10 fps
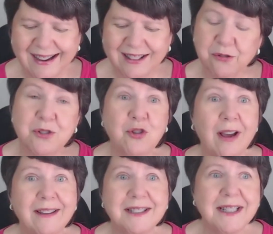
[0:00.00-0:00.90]
Lose
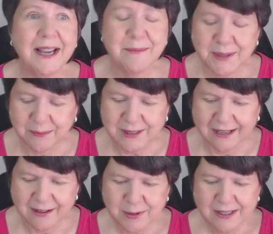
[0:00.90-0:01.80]
track of the time
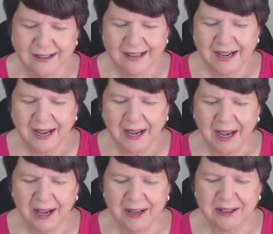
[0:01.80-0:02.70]
sometimes.
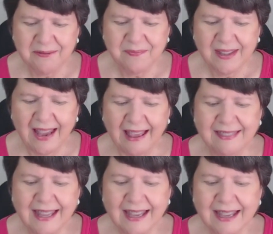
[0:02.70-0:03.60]
And
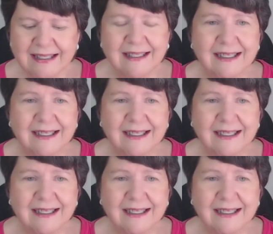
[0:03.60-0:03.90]
then